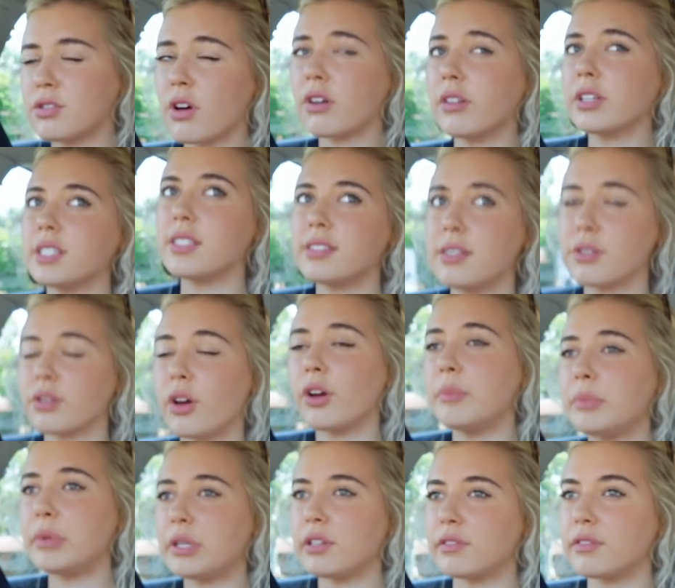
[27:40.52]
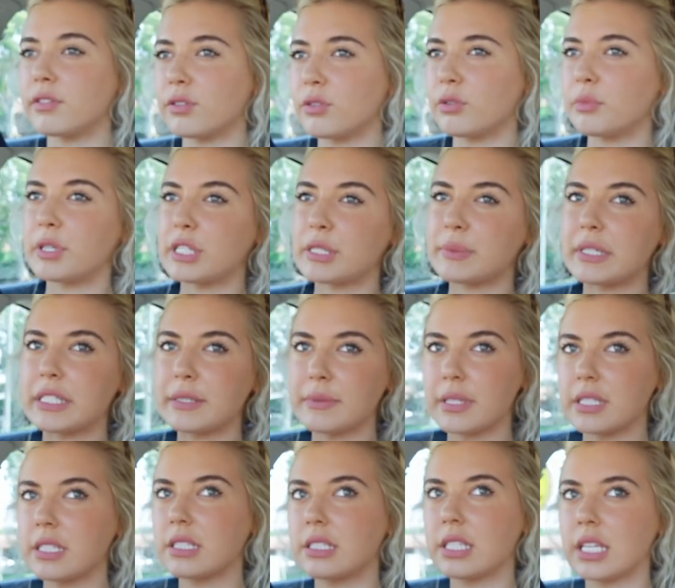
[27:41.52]
song is so beautiful. It almost brings
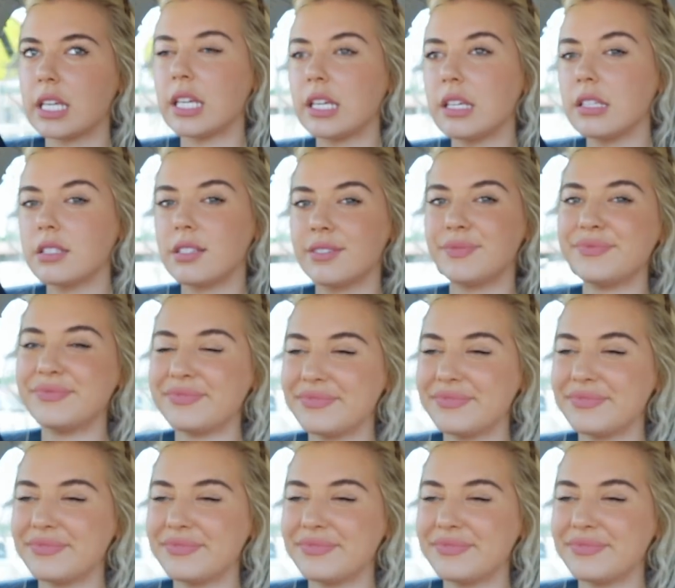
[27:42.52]
me to tears.